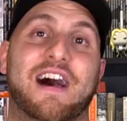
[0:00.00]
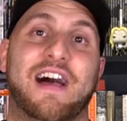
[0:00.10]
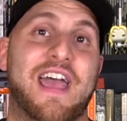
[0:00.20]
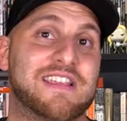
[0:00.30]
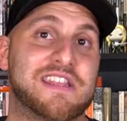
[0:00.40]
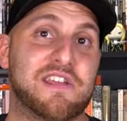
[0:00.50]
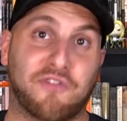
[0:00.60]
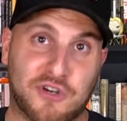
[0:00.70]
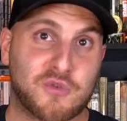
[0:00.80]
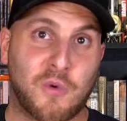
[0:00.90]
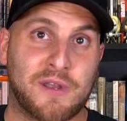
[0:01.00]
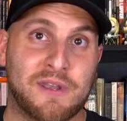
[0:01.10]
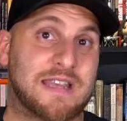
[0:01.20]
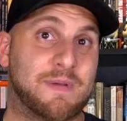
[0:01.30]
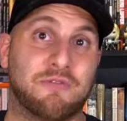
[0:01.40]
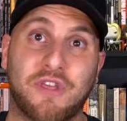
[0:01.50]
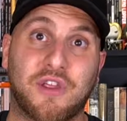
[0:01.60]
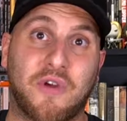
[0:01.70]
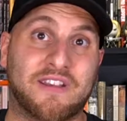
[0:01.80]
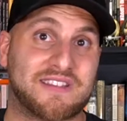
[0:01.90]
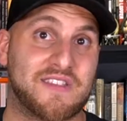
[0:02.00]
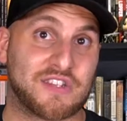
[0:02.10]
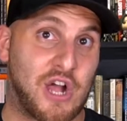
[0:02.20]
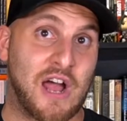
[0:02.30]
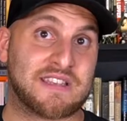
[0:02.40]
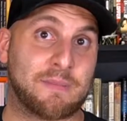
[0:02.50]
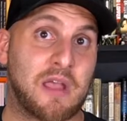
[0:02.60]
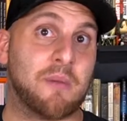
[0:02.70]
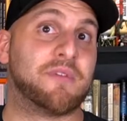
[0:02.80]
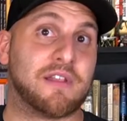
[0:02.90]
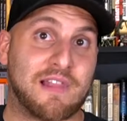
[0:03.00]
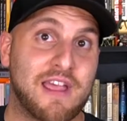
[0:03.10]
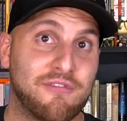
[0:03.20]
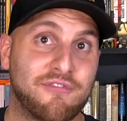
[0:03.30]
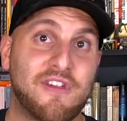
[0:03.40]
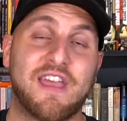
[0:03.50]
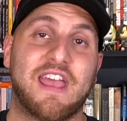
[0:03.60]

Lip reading: as the first one. It's been really great to see this concept come to life,